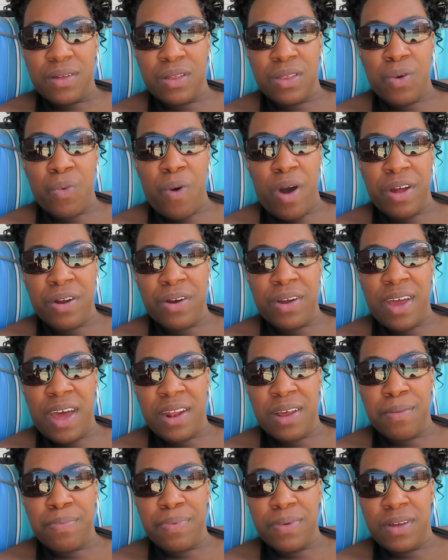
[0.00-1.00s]
The water
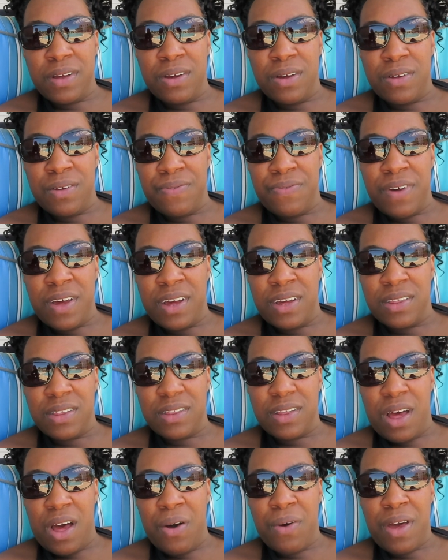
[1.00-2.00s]
got up in your face.
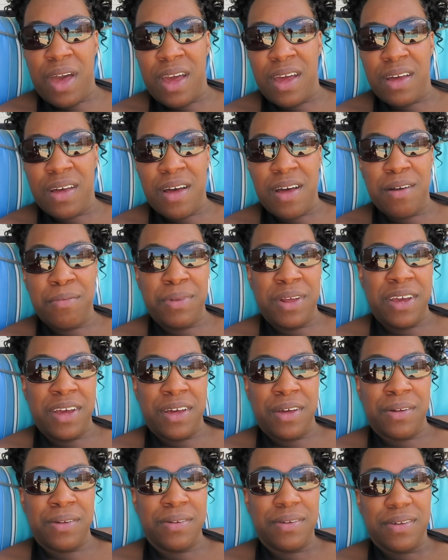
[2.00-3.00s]
Okay, calm
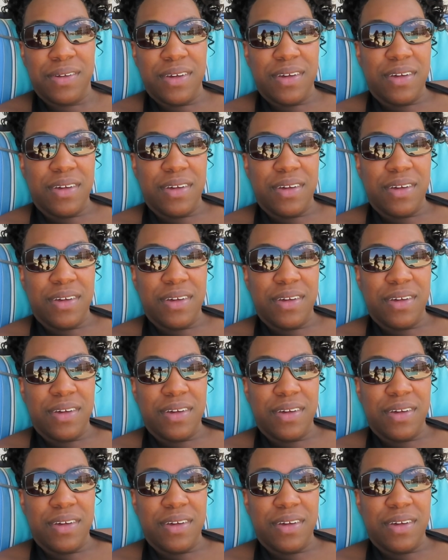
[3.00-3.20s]
down.